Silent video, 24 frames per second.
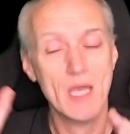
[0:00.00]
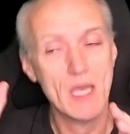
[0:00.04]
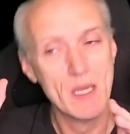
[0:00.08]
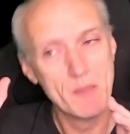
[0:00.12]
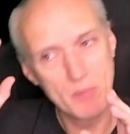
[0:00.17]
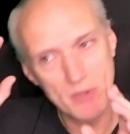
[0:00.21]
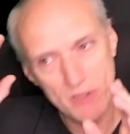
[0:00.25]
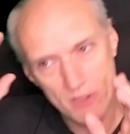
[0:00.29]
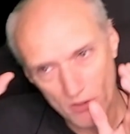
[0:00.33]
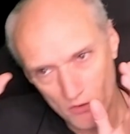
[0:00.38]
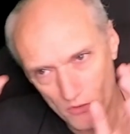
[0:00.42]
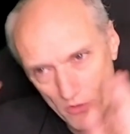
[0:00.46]

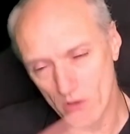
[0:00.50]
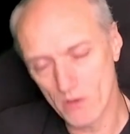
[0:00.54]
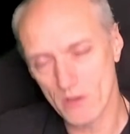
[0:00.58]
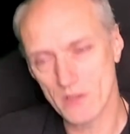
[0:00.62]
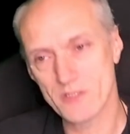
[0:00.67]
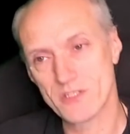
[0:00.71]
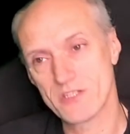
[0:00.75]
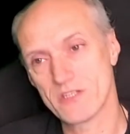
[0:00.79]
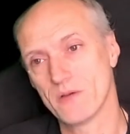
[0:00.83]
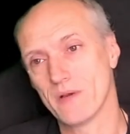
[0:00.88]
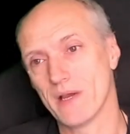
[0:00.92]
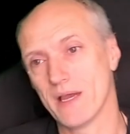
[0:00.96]
But you can
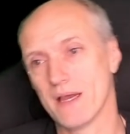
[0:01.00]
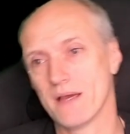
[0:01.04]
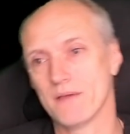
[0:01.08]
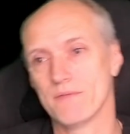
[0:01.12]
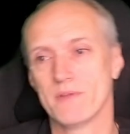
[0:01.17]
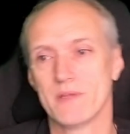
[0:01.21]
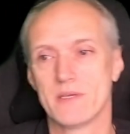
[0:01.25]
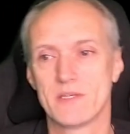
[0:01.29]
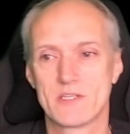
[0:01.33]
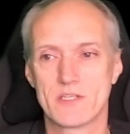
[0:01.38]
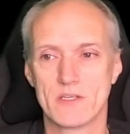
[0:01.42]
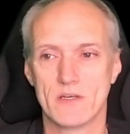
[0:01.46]
also have
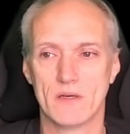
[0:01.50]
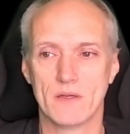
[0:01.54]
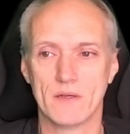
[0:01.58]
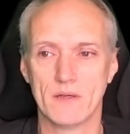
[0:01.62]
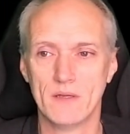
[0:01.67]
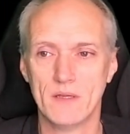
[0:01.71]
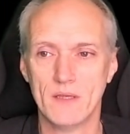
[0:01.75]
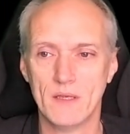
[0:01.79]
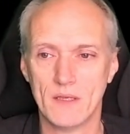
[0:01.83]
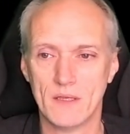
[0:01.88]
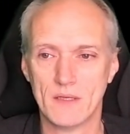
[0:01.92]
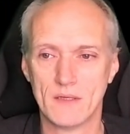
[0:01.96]
this on,
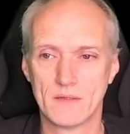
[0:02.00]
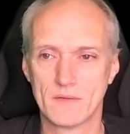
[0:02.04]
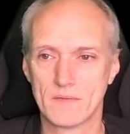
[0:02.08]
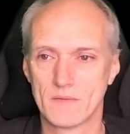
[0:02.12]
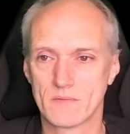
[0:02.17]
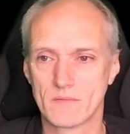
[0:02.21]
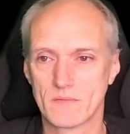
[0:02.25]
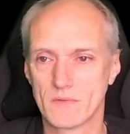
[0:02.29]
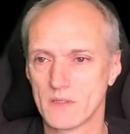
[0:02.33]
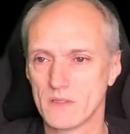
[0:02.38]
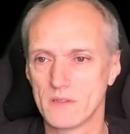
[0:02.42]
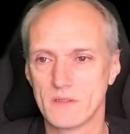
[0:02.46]

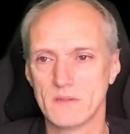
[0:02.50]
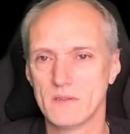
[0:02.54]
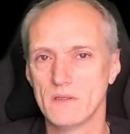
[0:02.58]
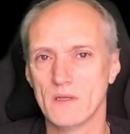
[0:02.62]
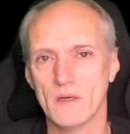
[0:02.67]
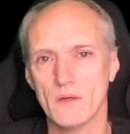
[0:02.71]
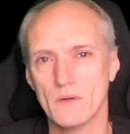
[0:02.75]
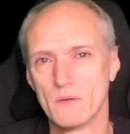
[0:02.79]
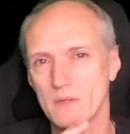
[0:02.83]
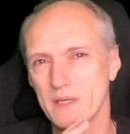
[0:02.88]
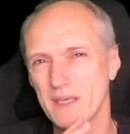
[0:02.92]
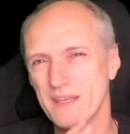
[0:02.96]

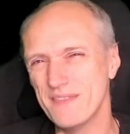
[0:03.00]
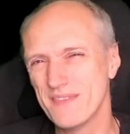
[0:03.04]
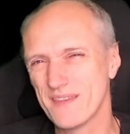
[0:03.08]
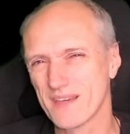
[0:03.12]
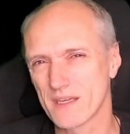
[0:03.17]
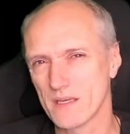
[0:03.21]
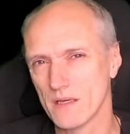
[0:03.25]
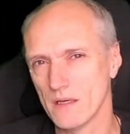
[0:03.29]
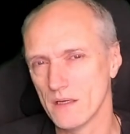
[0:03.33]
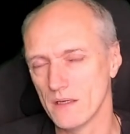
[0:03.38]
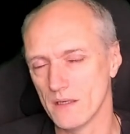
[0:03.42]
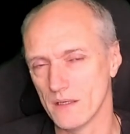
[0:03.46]
in the
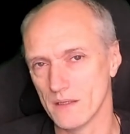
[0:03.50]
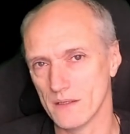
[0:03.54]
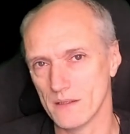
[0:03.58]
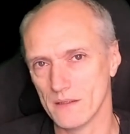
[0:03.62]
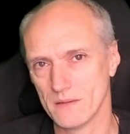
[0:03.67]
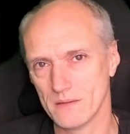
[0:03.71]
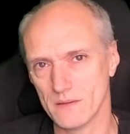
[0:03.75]
car